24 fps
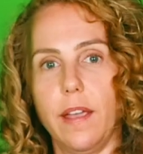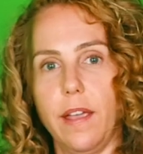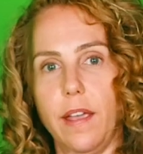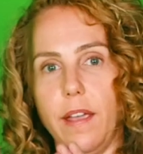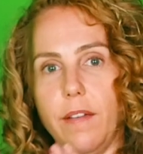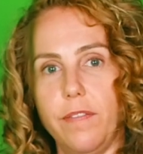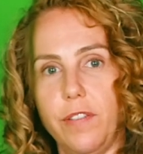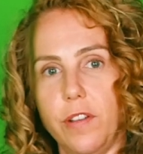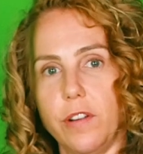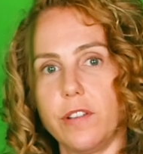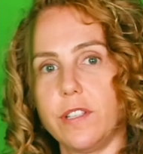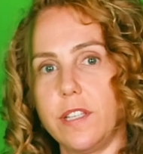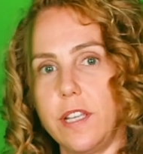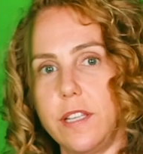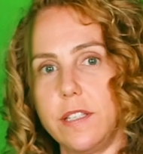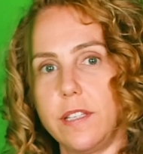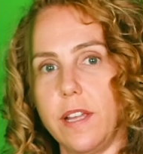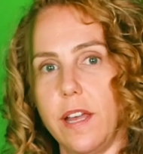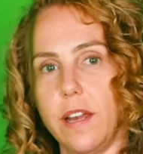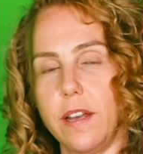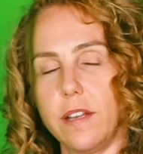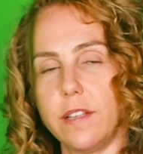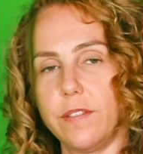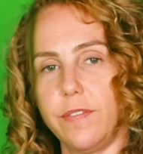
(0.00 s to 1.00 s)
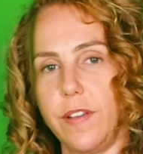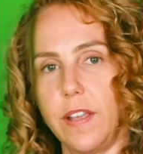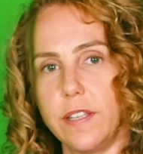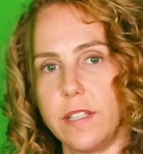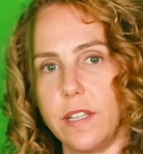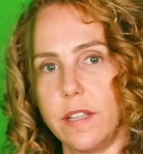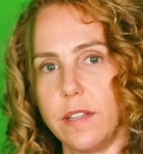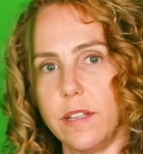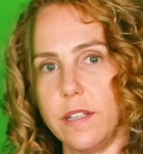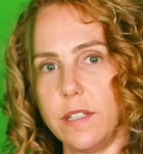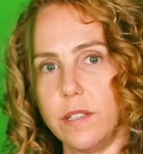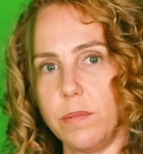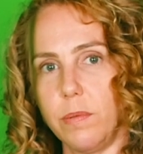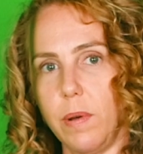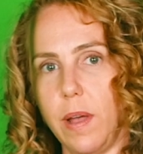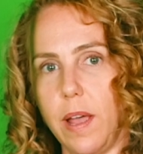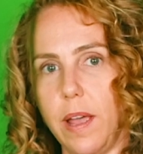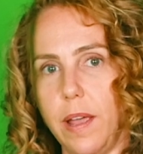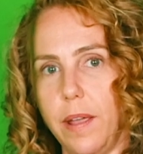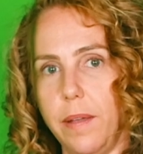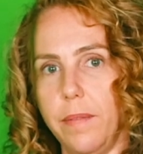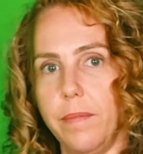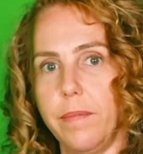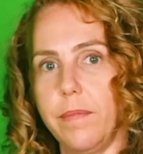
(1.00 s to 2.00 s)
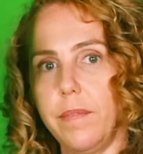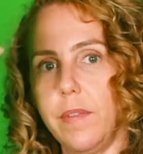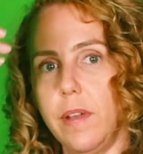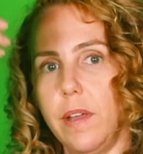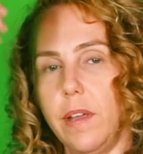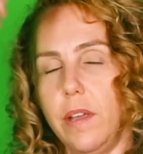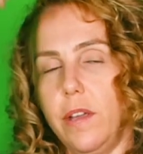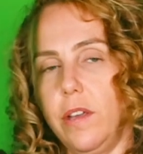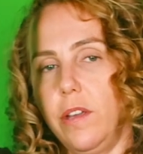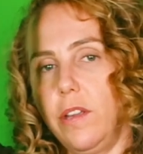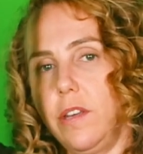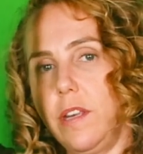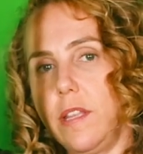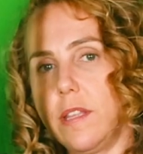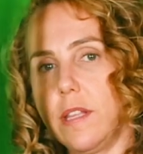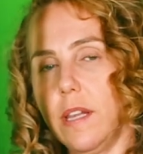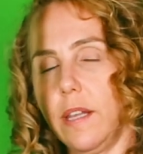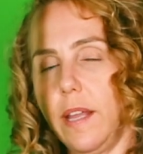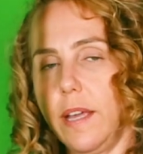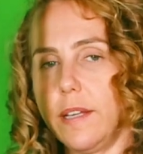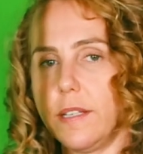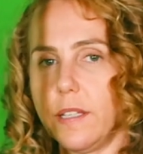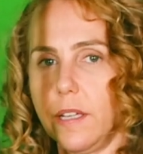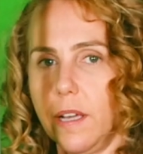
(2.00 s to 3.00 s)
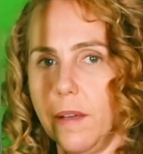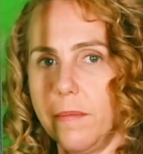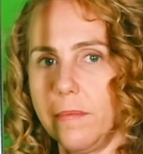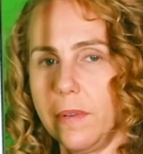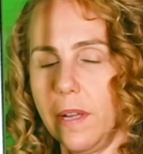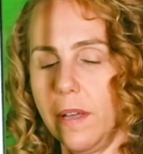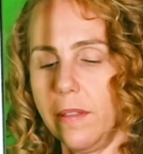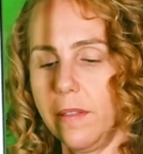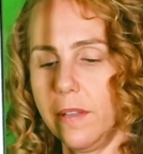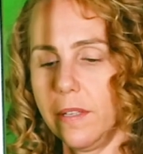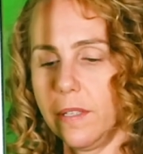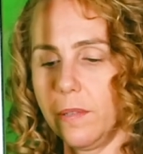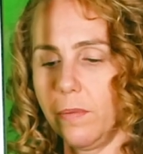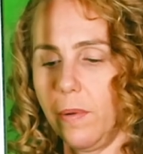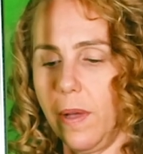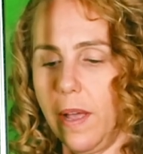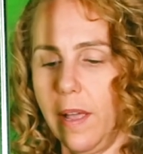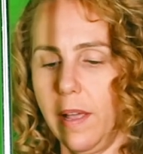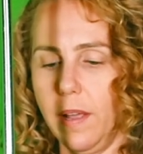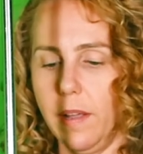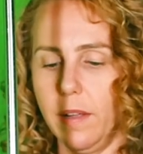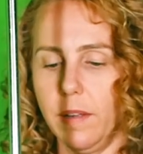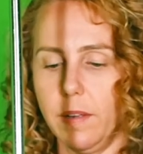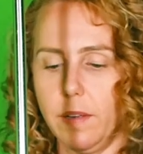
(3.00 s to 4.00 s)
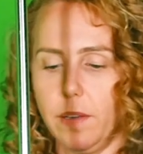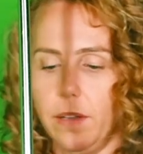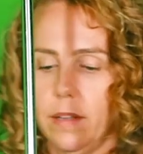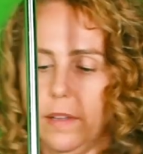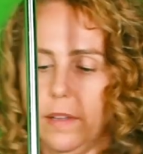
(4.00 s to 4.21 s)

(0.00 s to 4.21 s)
If your C-stand is facing this way, you need the light to come down this way.